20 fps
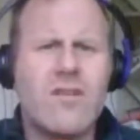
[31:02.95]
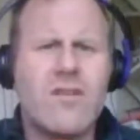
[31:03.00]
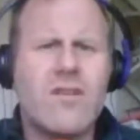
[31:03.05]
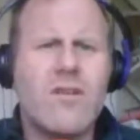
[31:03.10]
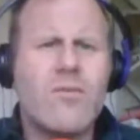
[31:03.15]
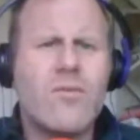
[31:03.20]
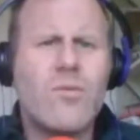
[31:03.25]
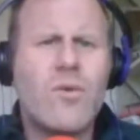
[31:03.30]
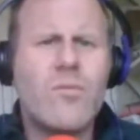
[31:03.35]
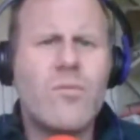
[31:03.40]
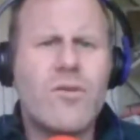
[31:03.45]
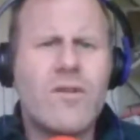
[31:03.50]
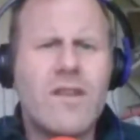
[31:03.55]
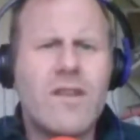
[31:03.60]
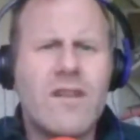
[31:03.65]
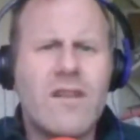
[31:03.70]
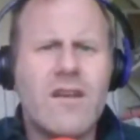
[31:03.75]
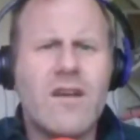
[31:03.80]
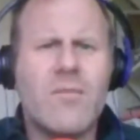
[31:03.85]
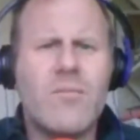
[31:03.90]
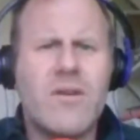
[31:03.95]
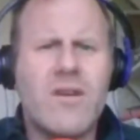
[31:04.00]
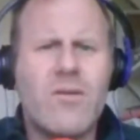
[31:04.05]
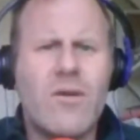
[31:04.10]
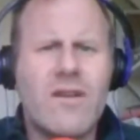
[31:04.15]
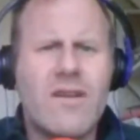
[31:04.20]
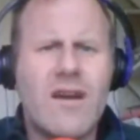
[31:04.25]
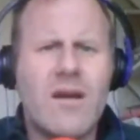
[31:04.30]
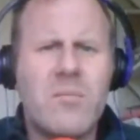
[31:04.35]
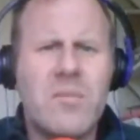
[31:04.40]
There was one more thing that got me
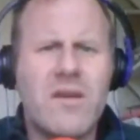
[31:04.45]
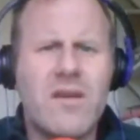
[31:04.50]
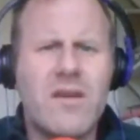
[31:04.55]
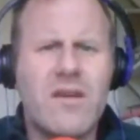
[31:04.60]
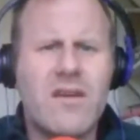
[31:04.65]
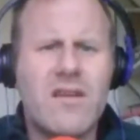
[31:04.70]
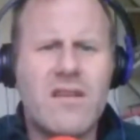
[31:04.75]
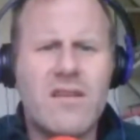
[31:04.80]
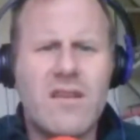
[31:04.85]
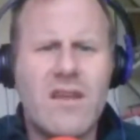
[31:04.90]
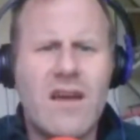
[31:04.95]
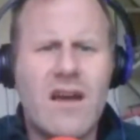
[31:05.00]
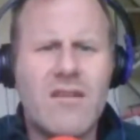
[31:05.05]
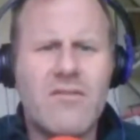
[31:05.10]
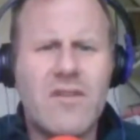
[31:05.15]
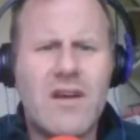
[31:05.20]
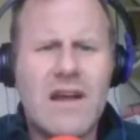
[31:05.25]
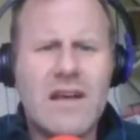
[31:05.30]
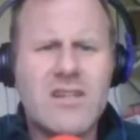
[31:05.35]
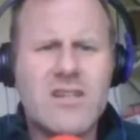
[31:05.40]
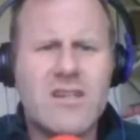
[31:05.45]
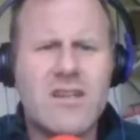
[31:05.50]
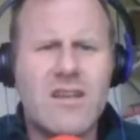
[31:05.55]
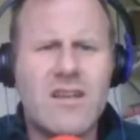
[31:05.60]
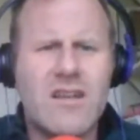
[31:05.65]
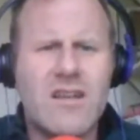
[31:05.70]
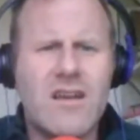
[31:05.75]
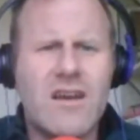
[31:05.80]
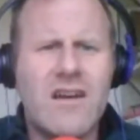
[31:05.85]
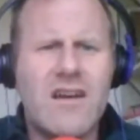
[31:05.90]
quite happy. They have
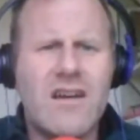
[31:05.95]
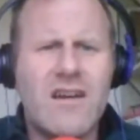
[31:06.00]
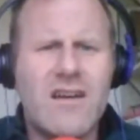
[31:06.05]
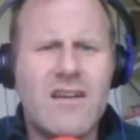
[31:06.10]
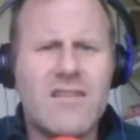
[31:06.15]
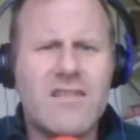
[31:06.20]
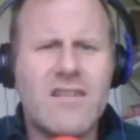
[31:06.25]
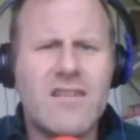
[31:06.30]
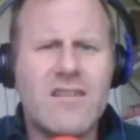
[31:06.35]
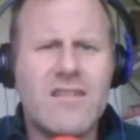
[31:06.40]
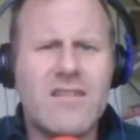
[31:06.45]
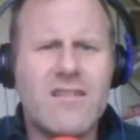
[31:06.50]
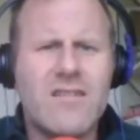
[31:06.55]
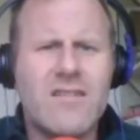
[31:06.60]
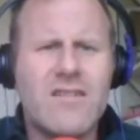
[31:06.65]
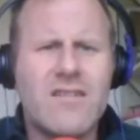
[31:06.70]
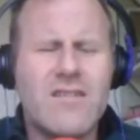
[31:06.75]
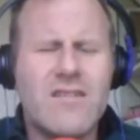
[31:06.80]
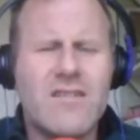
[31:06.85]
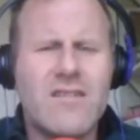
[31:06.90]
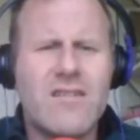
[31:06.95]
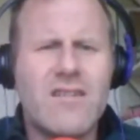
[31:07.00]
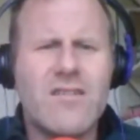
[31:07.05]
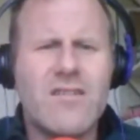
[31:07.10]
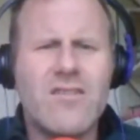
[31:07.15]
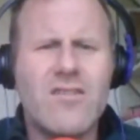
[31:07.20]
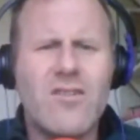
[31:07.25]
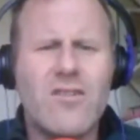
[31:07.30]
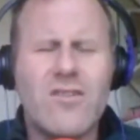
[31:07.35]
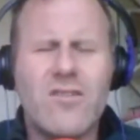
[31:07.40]
actually,
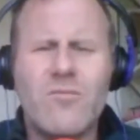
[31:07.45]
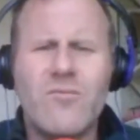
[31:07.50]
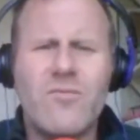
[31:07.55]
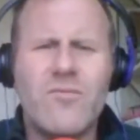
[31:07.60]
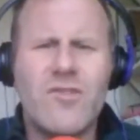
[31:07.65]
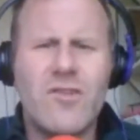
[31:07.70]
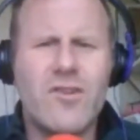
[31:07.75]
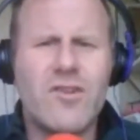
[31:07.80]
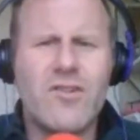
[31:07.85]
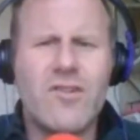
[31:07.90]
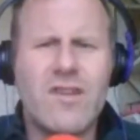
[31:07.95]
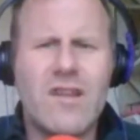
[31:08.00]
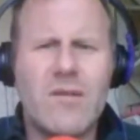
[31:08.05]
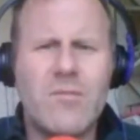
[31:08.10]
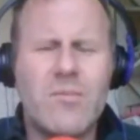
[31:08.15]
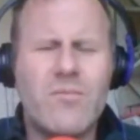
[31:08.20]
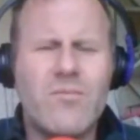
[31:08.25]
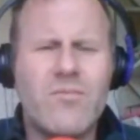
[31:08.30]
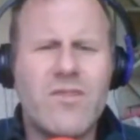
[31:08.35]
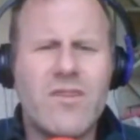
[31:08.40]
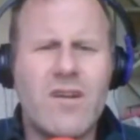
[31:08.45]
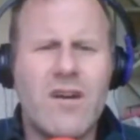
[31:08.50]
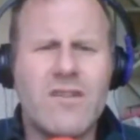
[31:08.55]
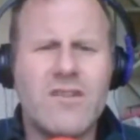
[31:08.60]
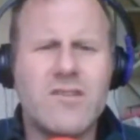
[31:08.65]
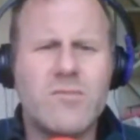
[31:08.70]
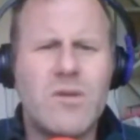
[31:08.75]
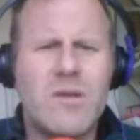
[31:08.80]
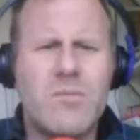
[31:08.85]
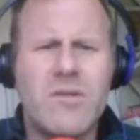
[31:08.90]
there's nothing funnier than
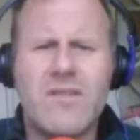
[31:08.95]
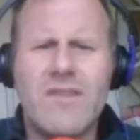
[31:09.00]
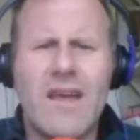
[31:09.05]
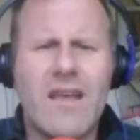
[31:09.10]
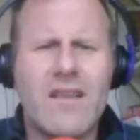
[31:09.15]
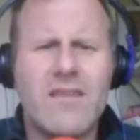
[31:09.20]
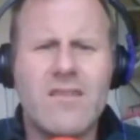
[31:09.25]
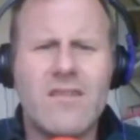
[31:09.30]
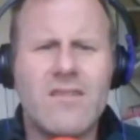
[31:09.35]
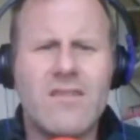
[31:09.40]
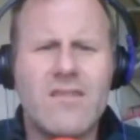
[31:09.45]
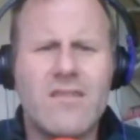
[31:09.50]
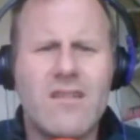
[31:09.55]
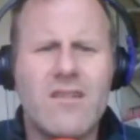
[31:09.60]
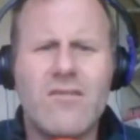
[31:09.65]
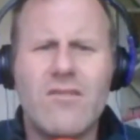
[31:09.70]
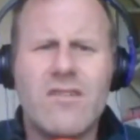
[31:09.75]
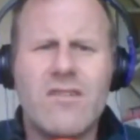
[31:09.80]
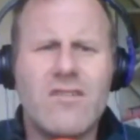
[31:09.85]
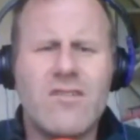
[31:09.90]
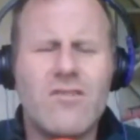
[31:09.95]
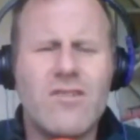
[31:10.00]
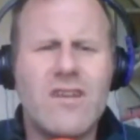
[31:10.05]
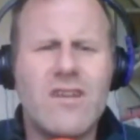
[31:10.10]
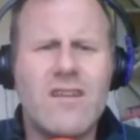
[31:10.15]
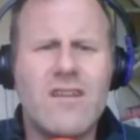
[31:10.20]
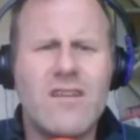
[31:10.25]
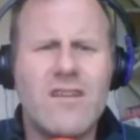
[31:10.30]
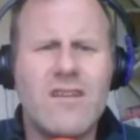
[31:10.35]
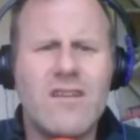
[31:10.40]
Scottish people's accents. There isn't
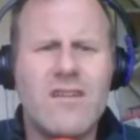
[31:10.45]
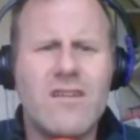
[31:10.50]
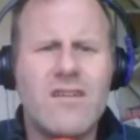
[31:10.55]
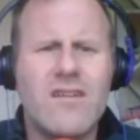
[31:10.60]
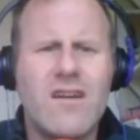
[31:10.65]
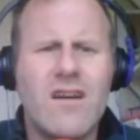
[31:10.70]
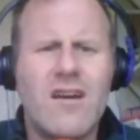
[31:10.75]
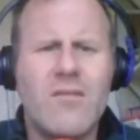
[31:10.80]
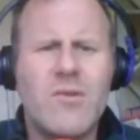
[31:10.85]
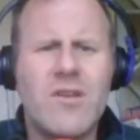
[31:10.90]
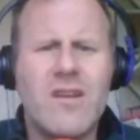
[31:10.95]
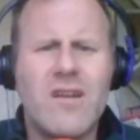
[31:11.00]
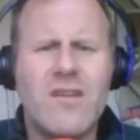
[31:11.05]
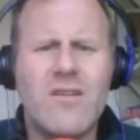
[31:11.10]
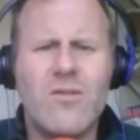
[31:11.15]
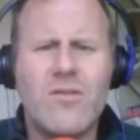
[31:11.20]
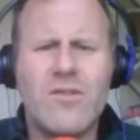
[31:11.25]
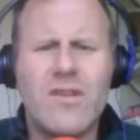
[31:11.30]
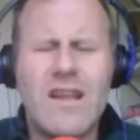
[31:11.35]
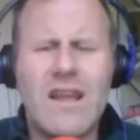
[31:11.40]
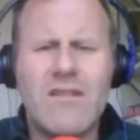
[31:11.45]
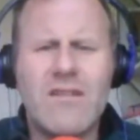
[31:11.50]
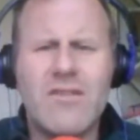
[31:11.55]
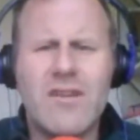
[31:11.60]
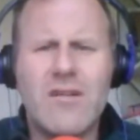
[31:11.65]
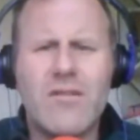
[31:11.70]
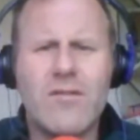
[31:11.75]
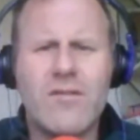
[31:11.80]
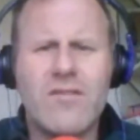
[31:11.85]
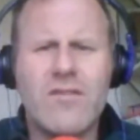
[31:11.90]
really. I mean, I know they laugh
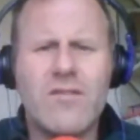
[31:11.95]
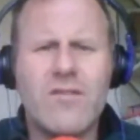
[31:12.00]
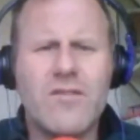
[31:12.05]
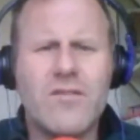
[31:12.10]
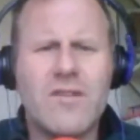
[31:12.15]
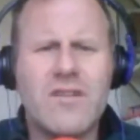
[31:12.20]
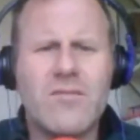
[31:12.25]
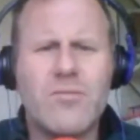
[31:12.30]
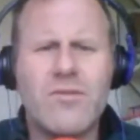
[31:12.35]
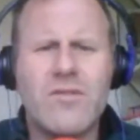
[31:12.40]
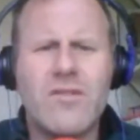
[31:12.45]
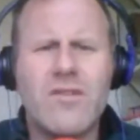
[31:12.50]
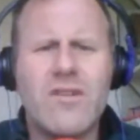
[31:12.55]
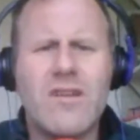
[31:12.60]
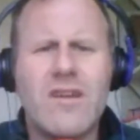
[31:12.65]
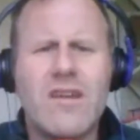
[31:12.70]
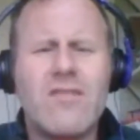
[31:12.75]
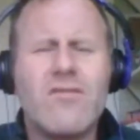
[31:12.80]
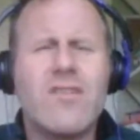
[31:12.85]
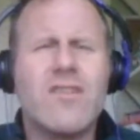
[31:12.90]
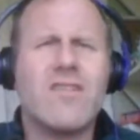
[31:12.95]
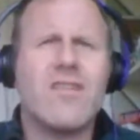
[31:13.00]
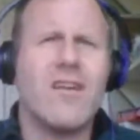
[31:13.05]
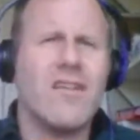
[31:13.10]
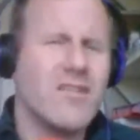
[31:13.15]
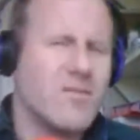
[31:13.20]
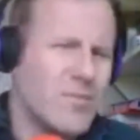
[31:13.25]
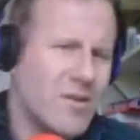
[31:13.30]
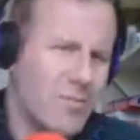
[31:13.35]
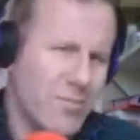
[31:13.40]
at ours and all the rest, but even
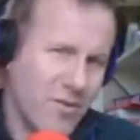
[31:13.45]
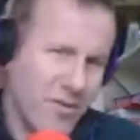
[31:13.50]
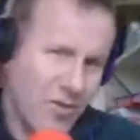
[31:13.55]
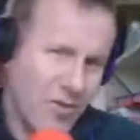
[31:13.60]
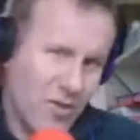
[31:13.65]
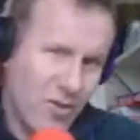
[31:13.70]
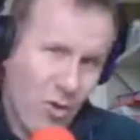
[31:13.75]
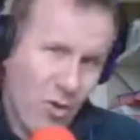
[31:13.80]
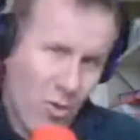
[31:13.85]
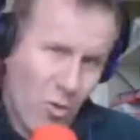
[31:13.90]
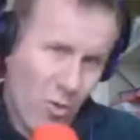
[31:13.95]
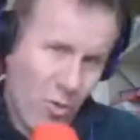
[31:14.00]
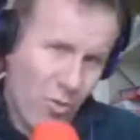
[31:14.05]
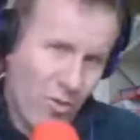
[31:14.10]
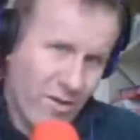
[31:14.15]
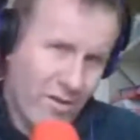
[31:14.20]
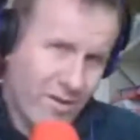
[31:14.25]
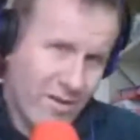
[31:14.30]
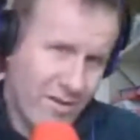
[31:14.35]
Scottish people know.